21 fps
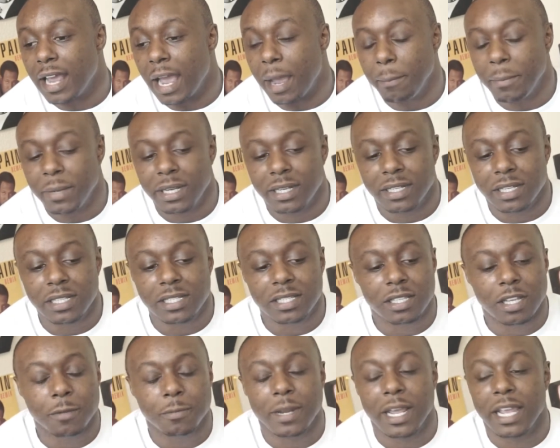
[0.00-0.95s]
there's
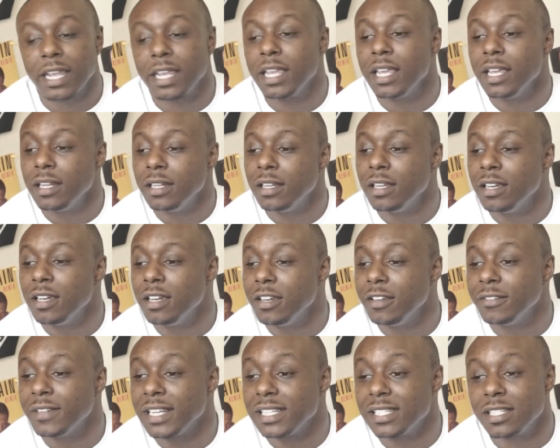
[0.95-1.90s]
some that get
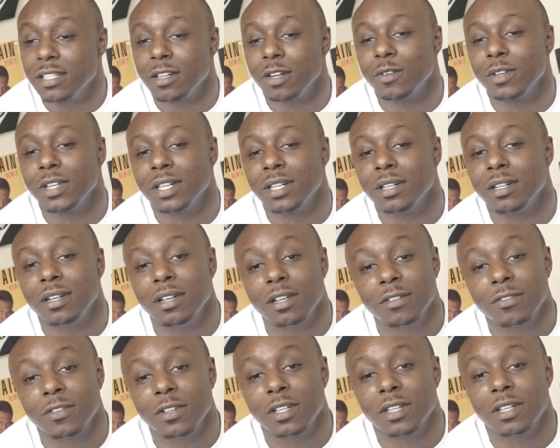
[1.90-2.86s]
love, they still don't get
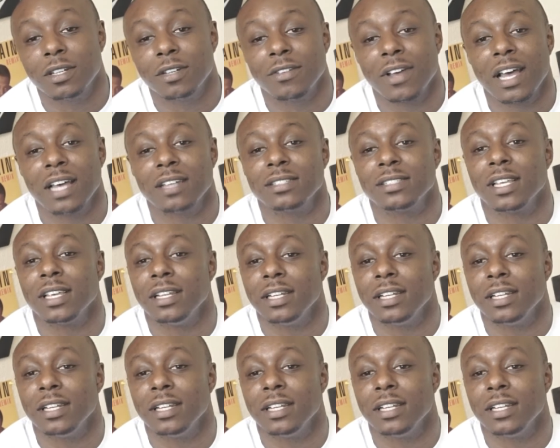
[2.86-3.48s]
enough love. I'll say